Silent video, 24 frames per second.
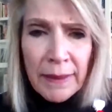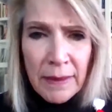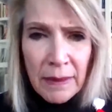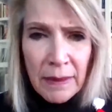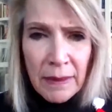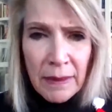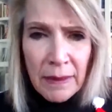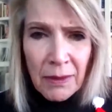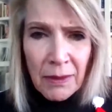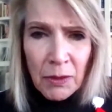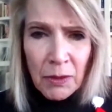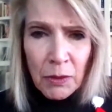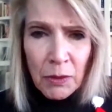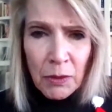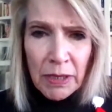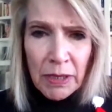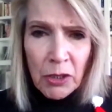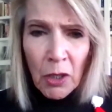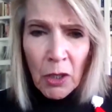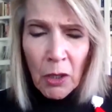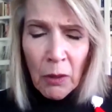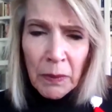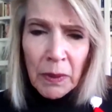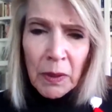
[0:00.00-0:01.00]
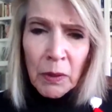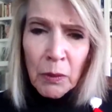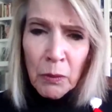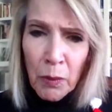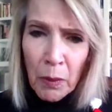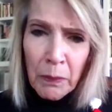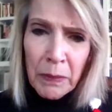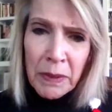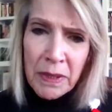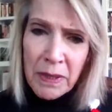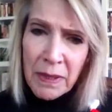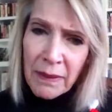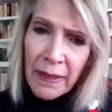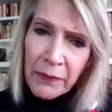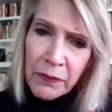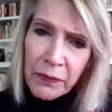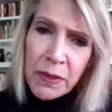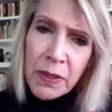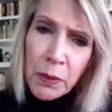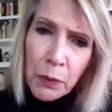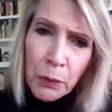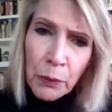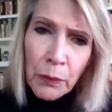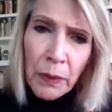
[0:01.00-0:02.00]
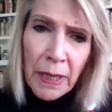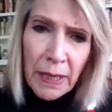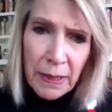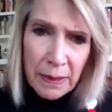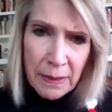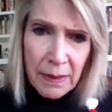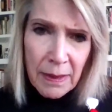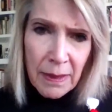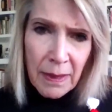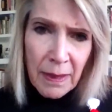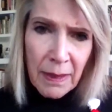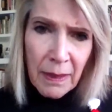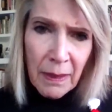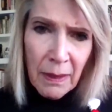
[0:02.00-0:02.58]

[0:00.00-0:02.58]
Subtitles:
do you determine a woman's life is at risk?